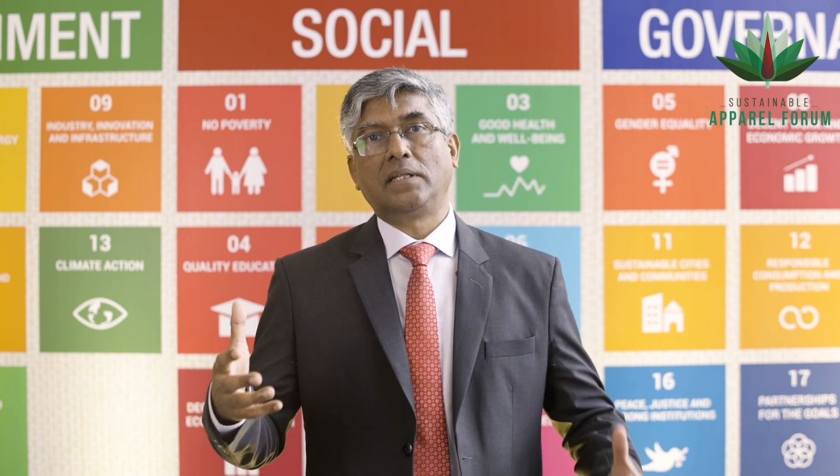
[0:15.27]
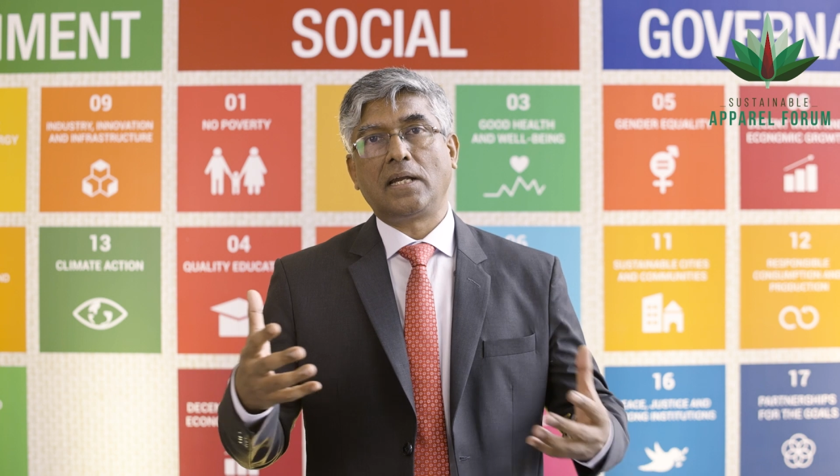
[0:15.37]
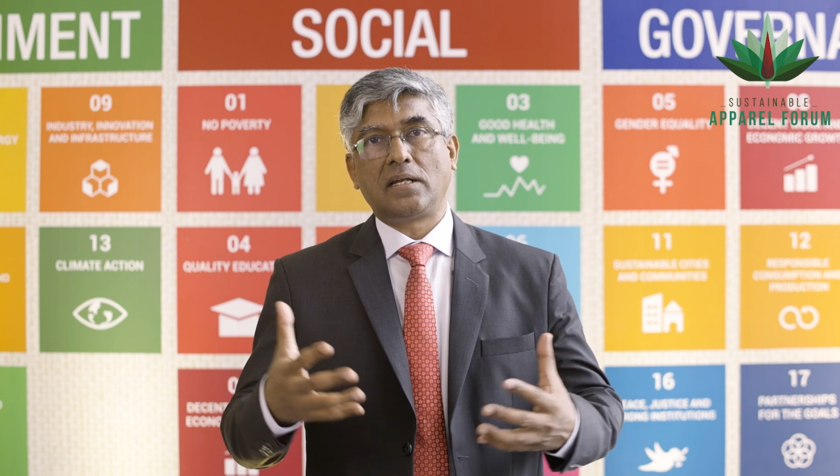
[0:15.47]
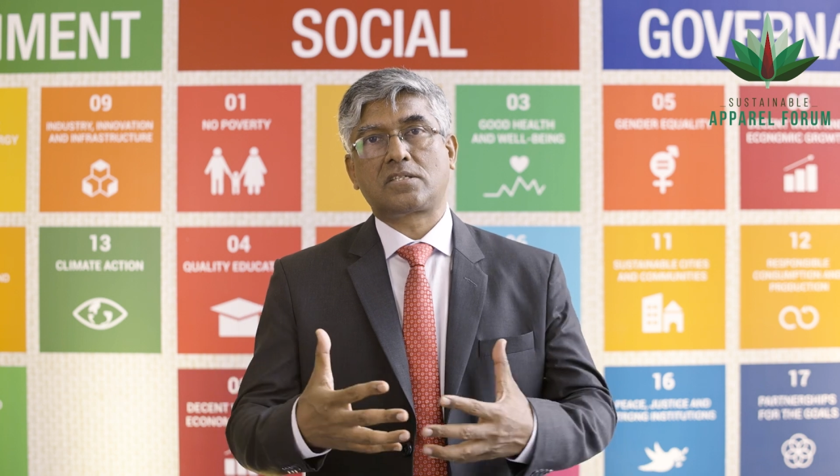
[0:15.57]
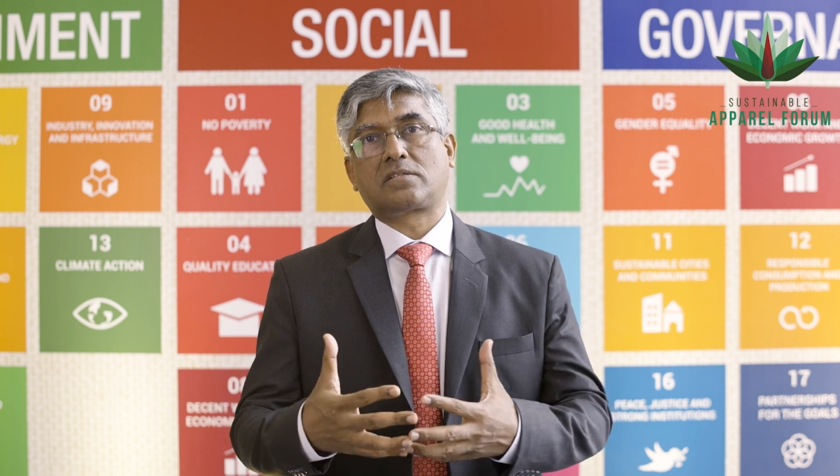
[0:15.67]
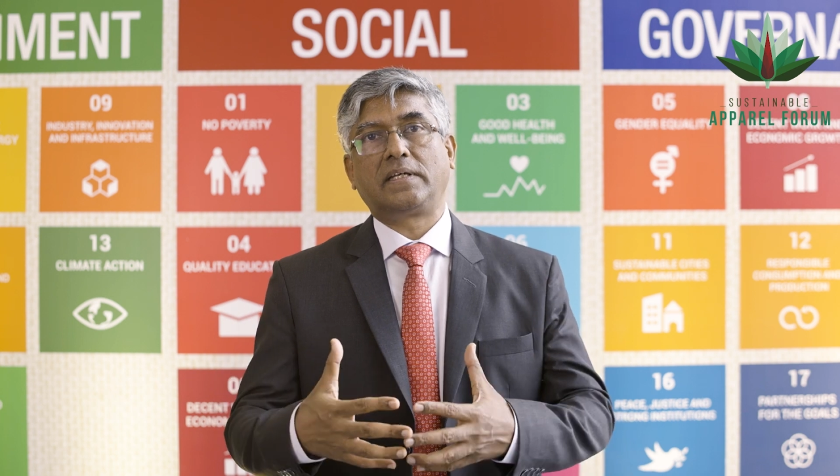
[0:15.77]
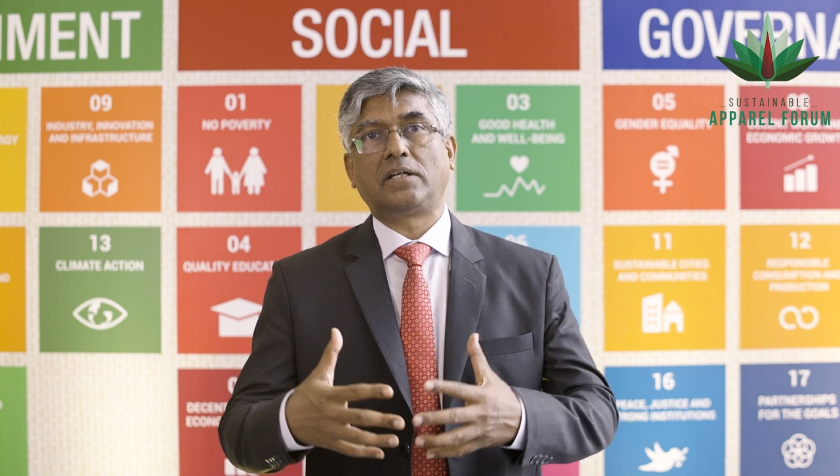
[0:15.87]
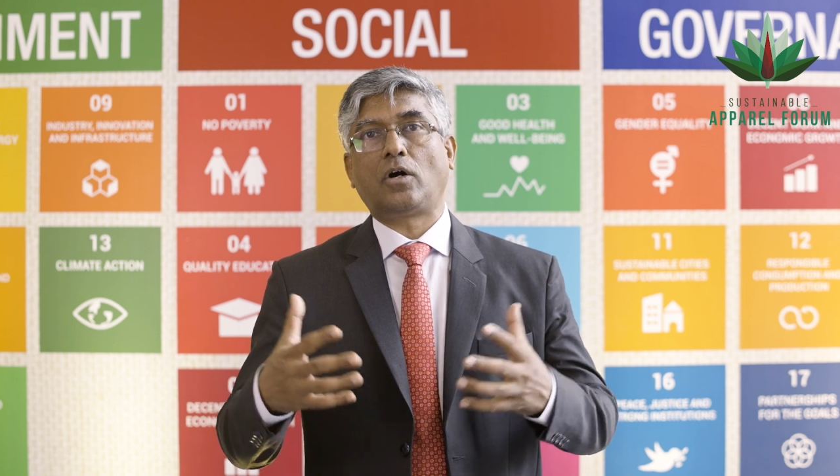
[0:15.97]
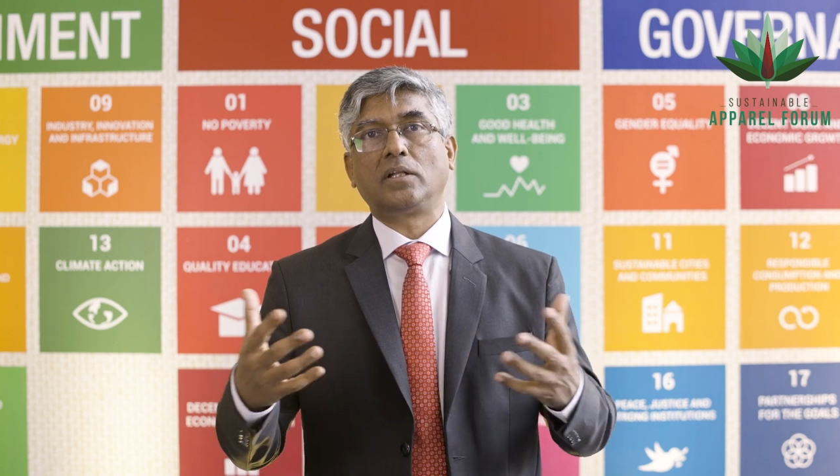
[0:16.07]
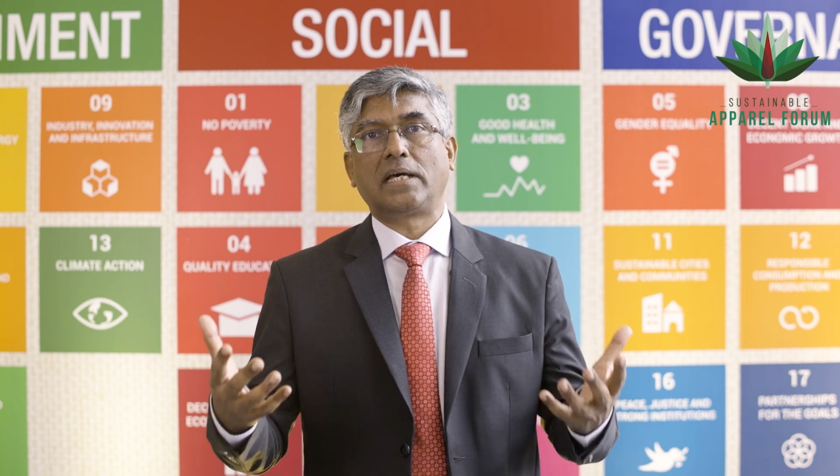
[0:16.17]
the industry,
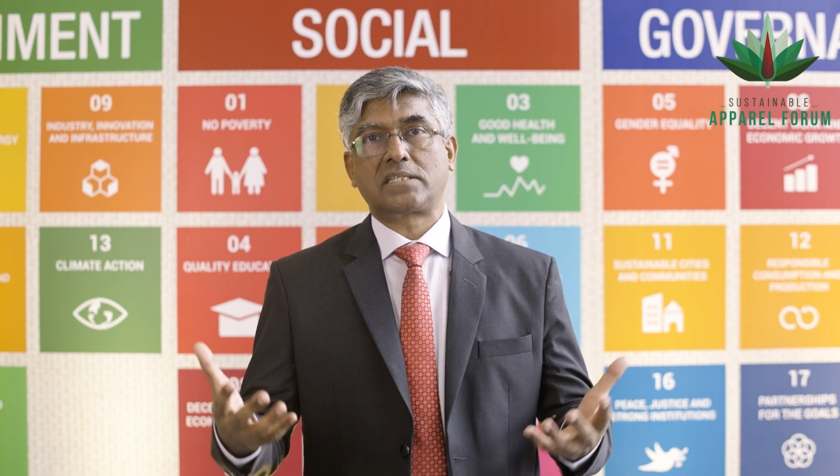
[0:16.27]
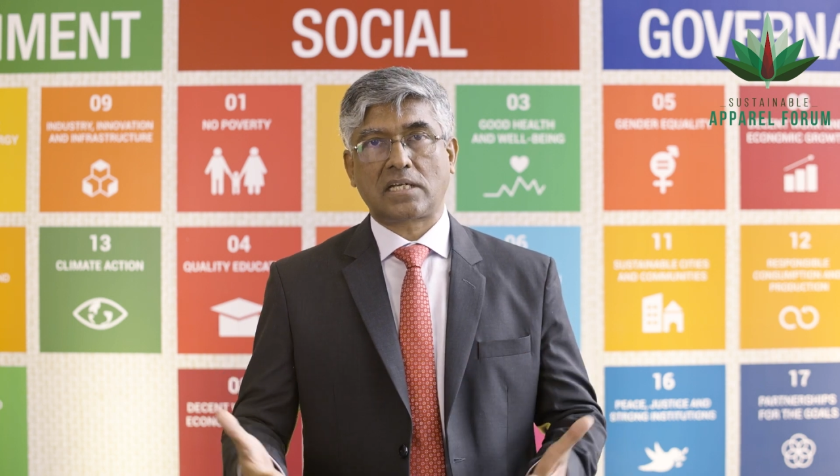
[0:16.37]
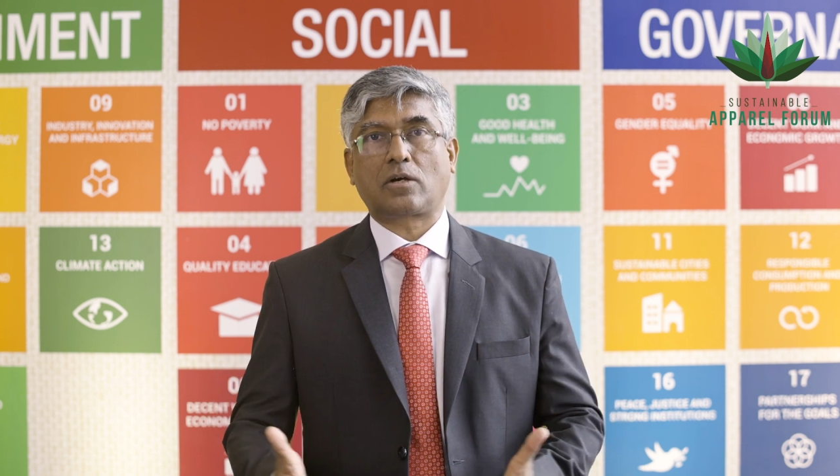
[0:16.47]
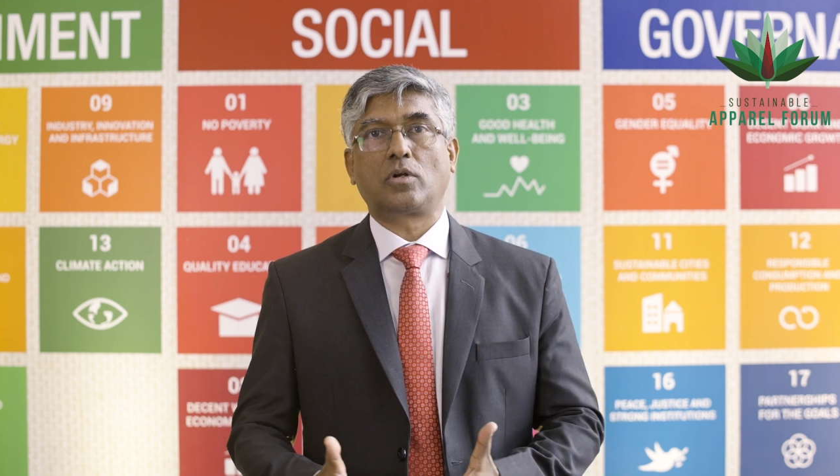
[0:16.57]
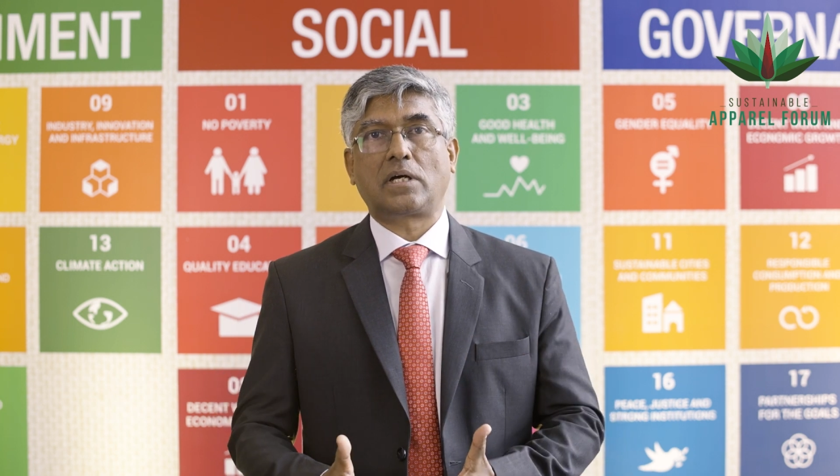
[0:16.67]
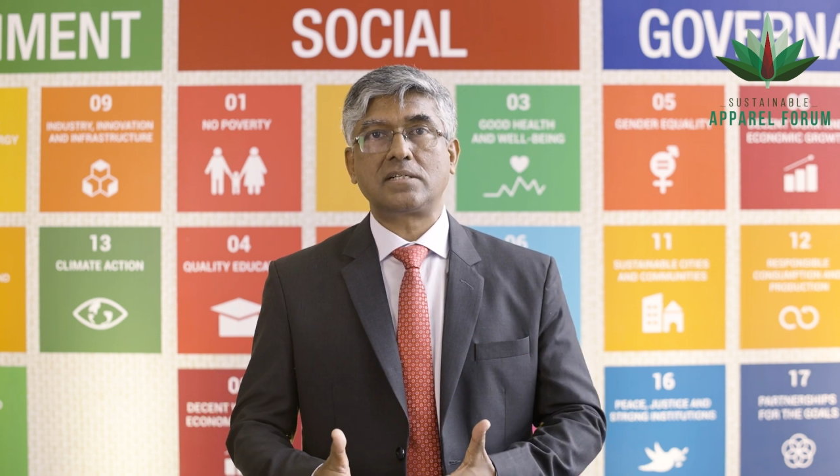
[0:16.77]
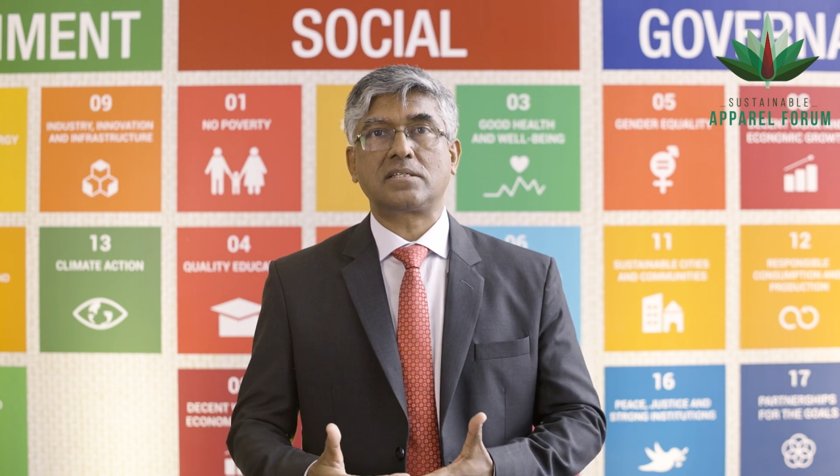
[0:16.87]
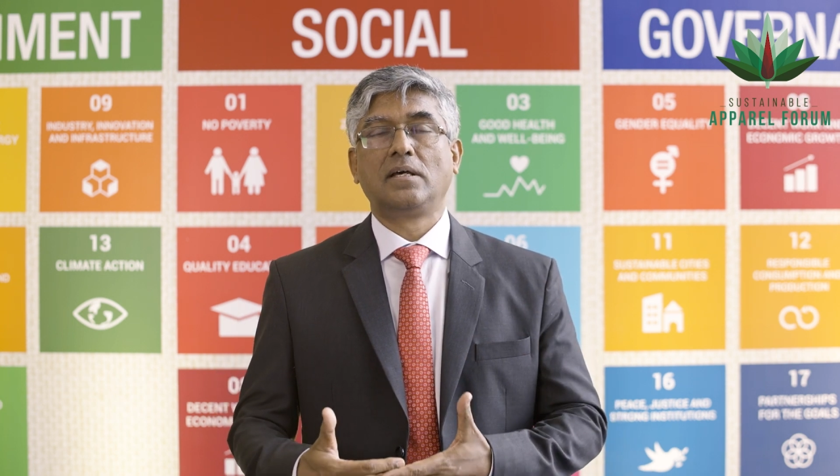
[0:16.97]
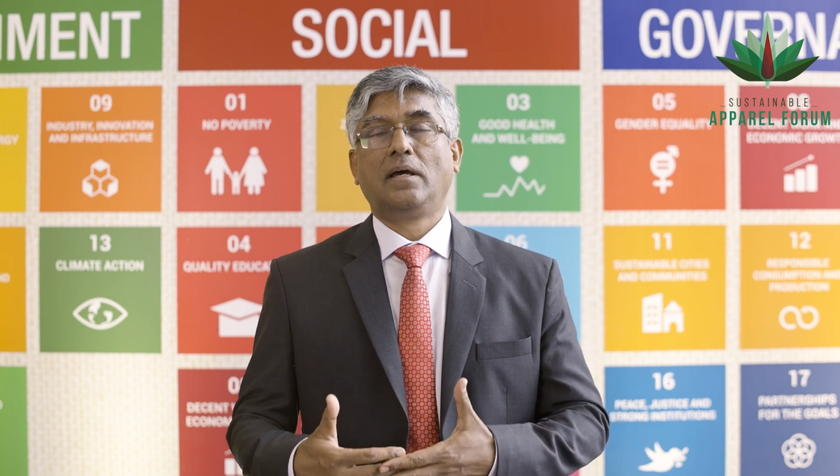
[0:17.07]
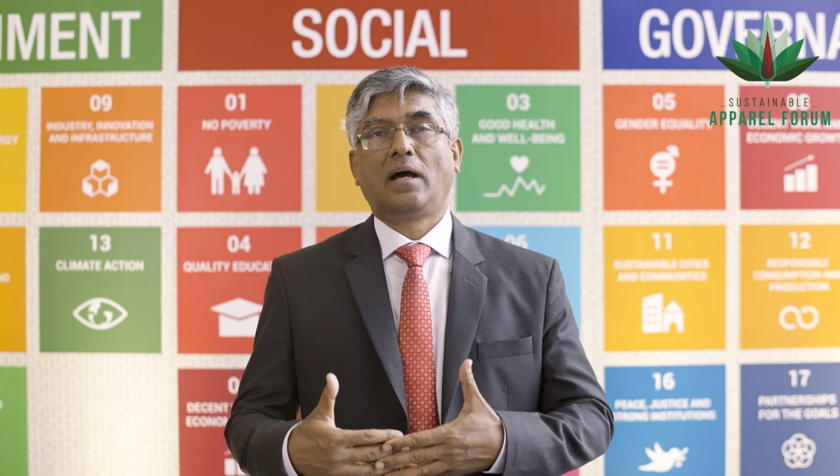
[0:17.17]
all the stakeholders